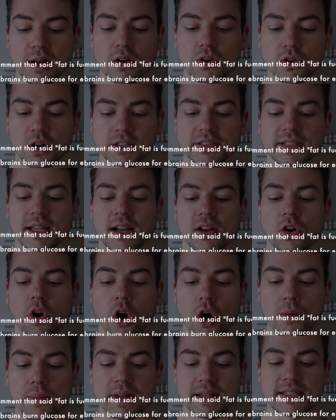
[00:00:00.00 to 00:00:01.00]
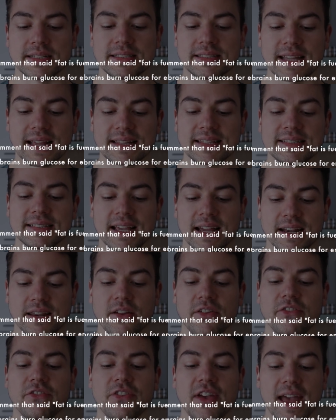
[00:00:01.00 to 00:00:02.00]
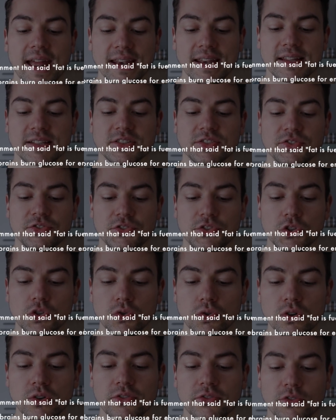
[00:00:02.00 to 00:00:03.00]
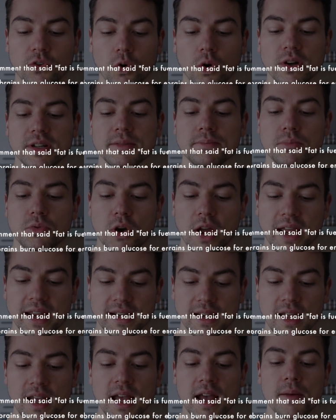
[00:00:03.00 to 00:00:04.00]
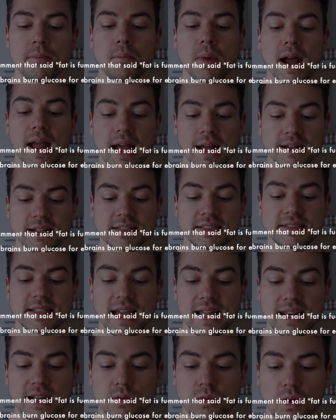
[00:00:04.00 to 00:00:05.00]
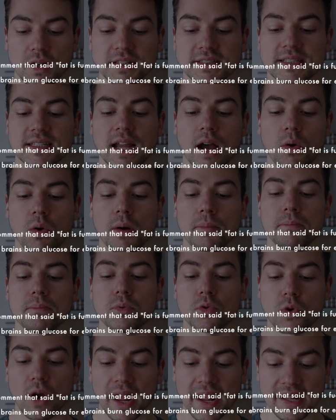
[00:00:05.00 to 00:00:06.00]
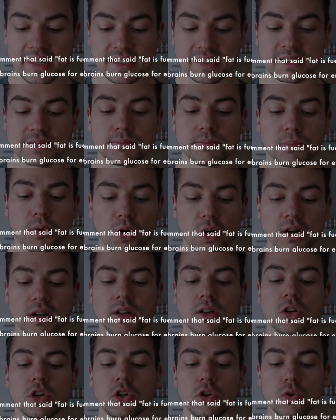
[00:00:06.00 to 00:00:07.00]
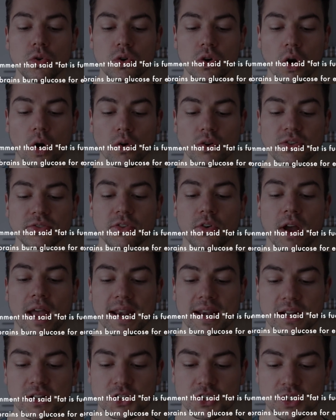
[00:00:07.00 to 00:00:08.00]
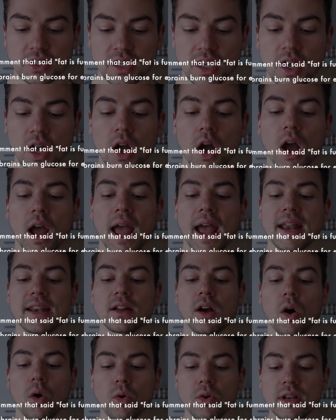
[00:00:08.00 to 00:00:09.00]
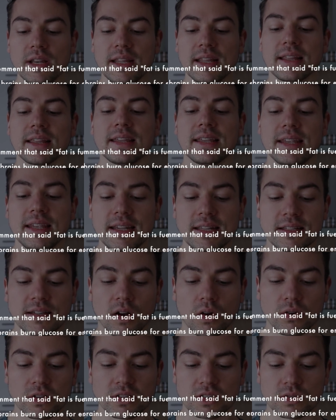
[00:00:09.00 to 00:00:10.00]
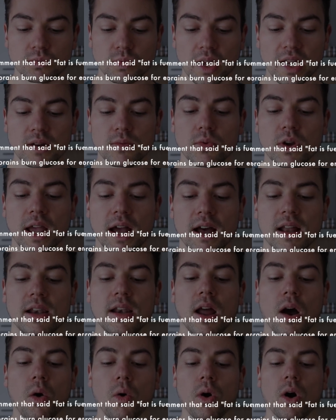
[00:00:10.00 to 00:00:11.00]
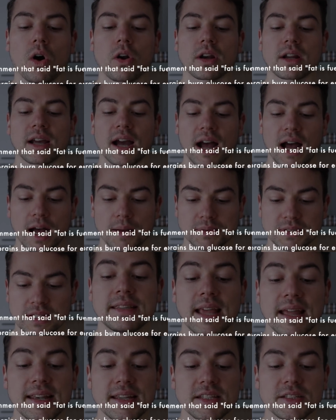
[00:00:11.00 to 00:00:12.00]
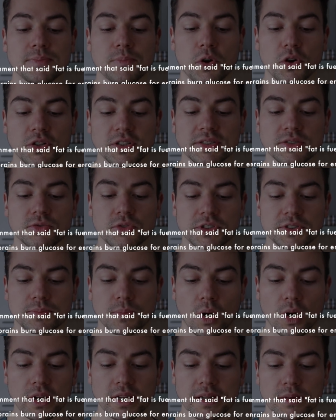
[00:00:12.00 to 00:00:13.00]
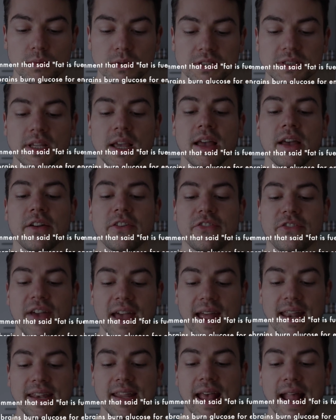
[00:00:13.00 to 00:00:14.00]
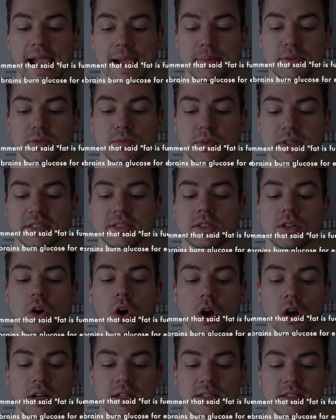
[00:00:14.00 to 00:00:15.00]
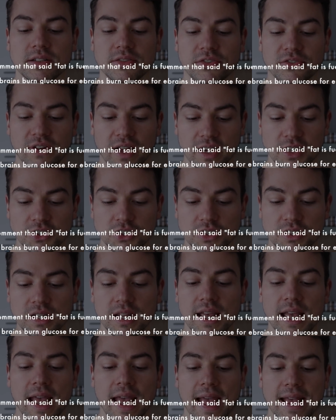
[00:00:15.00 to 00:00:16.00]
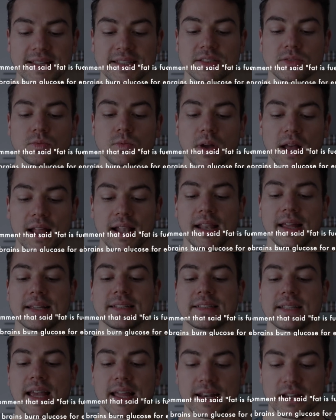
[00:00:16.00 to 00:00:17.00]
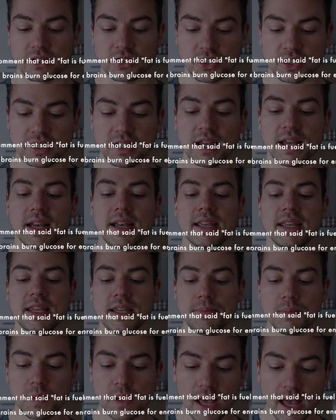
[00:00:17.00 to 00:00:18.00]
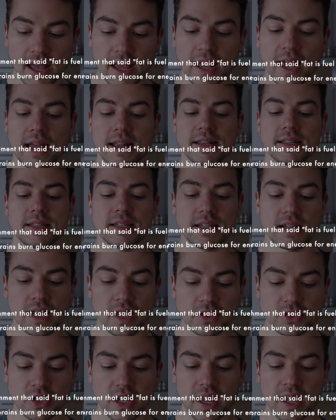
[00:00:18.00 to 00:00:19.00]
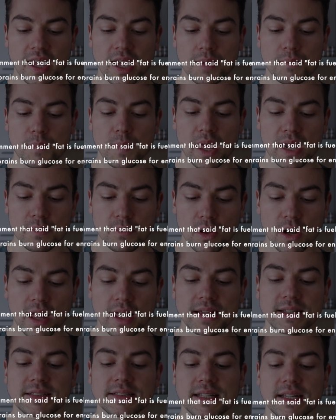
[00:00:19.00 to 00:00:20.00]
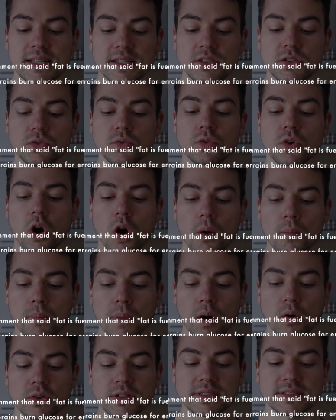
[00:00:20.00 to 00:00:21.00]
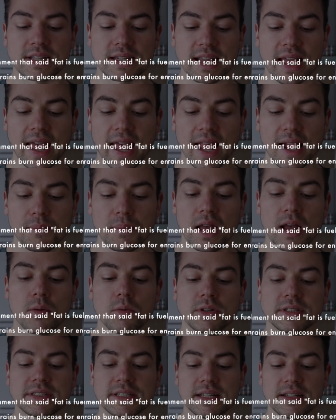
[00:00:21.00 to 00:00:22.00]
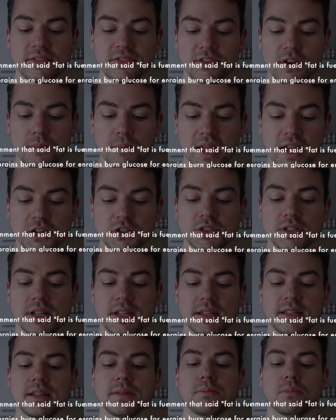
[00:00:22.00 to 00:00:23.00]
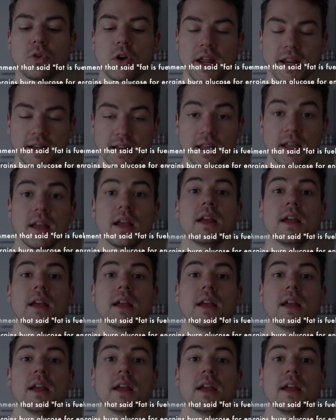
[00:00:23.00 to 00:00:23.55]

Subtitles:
across a comment that said, fat is fuel for the brain. My understanding was that our brains burn glucose for energy and only ketones when we are low on carbs. Then this person responded with, fat helps with cognitive function as well as energy. EPA and DHA are metabolized into compounds that help with inflammation in the brain.